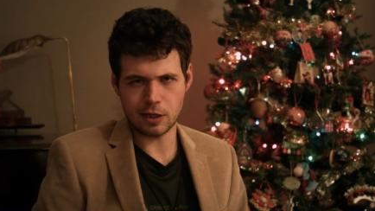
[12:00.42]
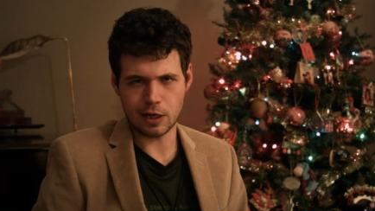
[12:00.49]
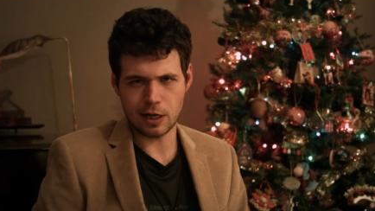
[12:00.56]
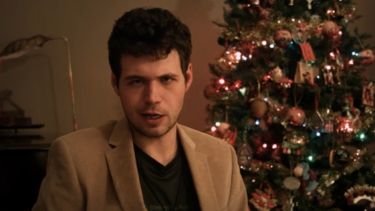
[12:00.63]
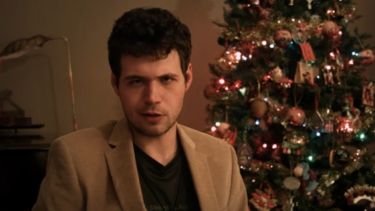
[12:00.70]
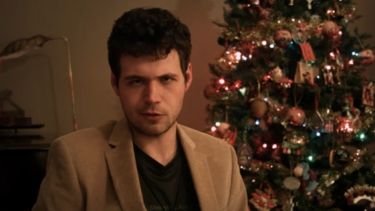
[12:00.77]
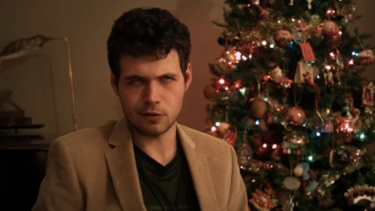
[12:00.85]

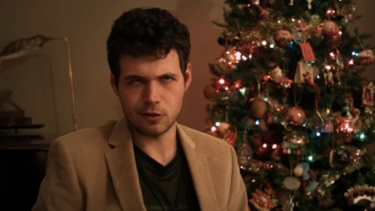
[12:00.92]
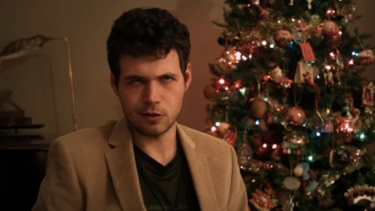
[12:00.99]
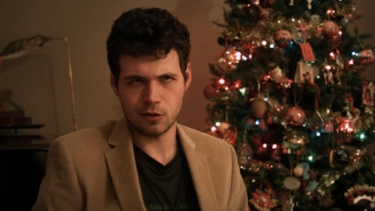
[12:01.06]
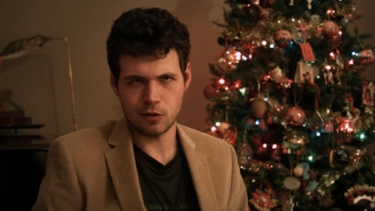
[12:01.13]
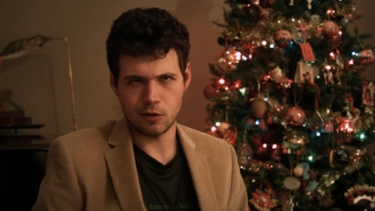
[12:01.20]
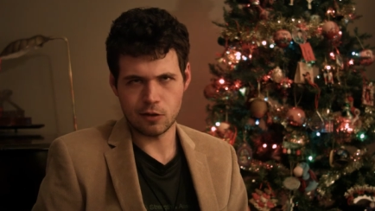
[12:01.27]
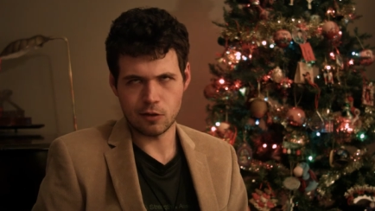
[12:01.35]
at
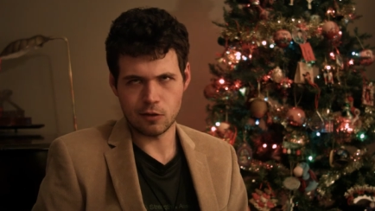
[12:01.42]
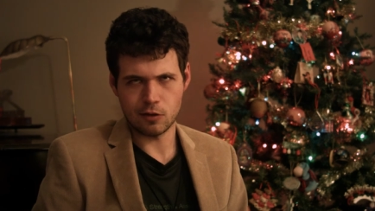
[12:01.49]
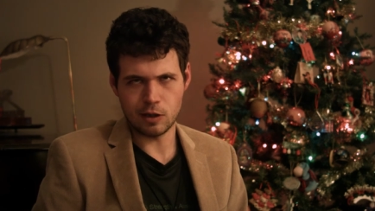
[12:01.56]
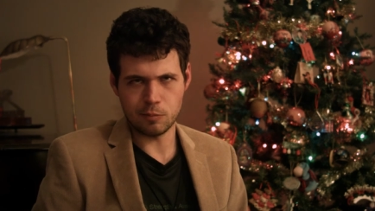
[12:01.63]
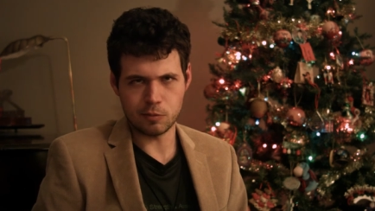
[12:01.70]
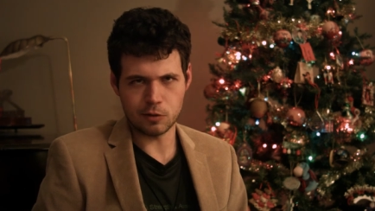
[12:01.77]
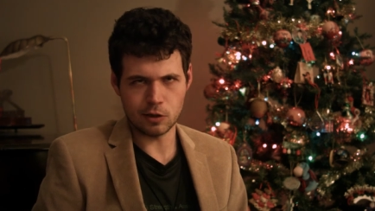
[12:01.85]

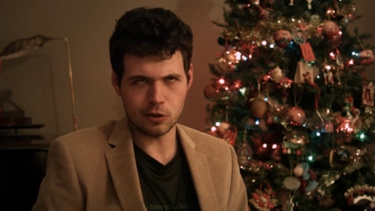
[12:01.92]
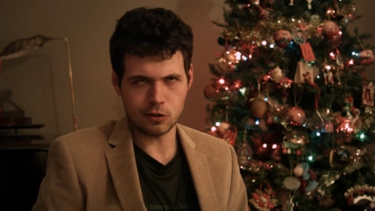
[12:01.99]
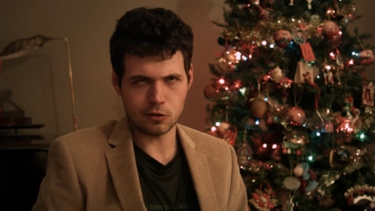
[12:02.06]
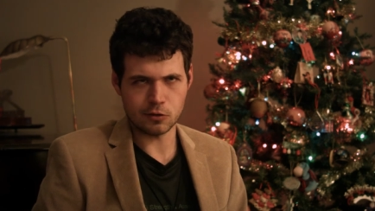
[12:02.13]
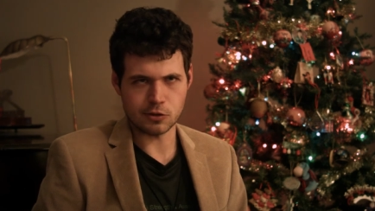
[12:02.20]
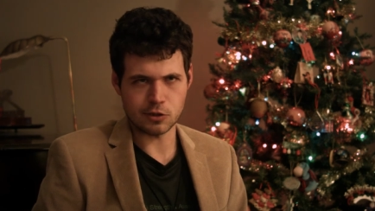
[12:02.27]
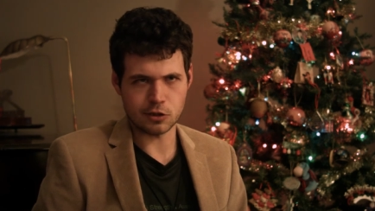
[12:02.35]
the
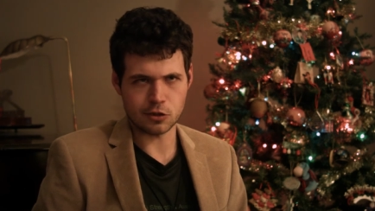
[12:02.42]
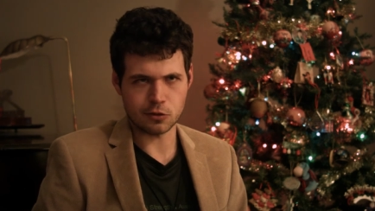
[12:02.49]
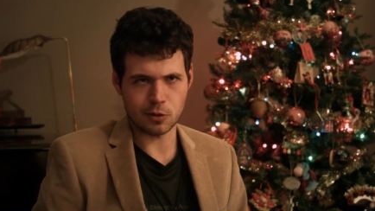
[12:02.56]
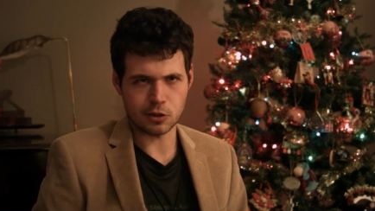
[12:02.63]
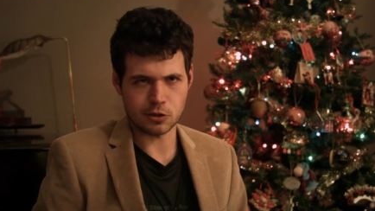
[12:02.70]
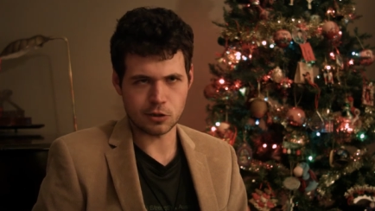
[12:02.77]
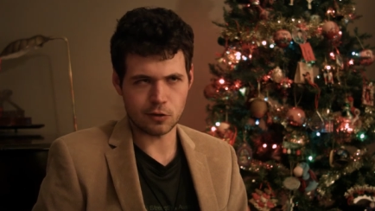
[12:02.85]
political
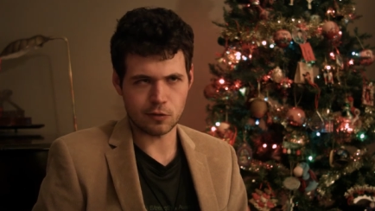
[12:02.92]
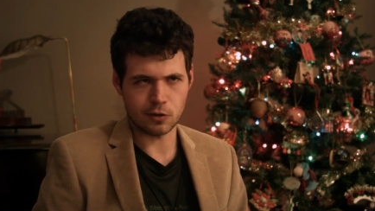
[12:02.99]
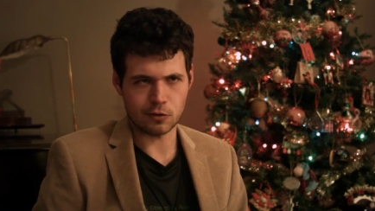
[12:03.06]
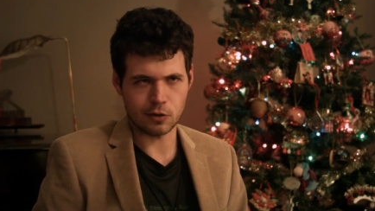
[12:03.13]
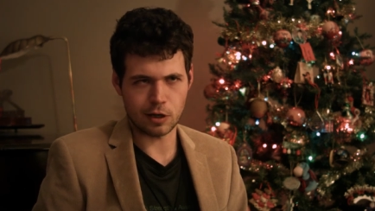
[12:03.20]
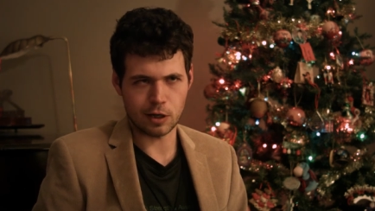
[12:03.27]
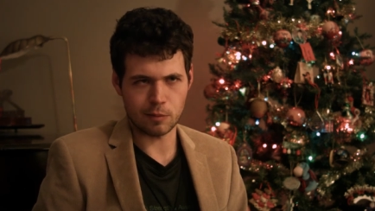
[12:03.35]
situation of the
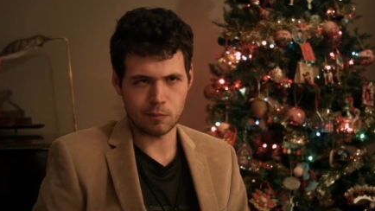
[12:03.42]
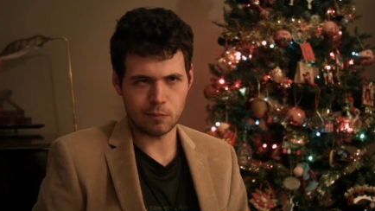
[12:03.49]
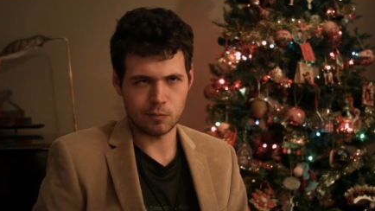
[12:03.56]
time,